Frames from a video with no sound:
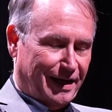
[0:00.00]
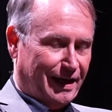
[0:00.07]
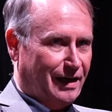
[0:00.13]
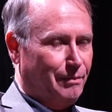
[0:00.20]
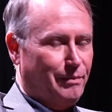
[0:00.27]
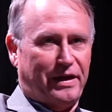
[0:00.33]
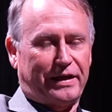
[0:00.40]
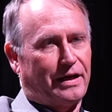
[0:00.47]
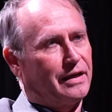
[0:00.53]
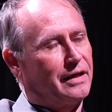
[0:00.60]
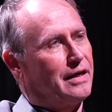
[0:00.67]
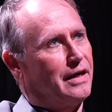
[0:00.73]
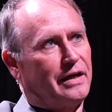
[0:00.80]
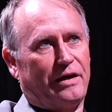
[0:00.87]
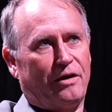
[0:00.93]
And I'm like,
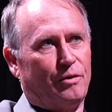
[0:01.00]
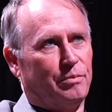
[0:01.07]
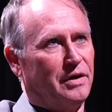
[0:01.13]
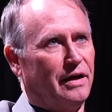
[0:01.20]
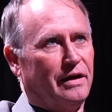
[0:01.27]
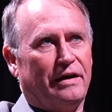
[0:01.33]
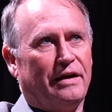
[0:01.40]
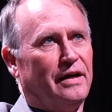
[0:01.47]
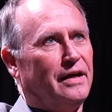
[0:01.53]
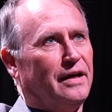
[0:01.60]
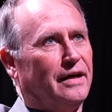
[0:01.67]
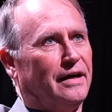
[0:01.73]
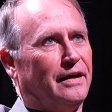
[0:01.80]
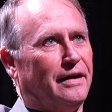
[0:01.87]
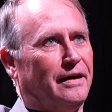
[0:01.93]
God, I hope not.
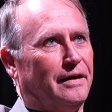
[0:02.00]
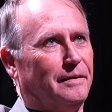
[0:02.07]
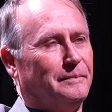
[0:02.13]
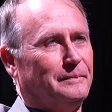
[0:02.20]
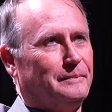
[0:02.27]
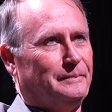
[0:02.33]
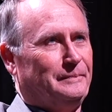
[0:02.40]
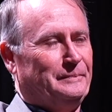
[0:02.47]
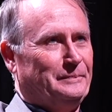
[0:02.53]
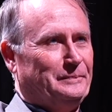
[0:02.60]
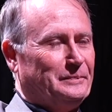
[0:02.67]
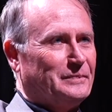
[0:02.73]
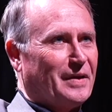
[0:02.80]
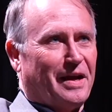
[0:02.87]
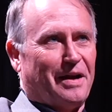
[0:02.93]
Um,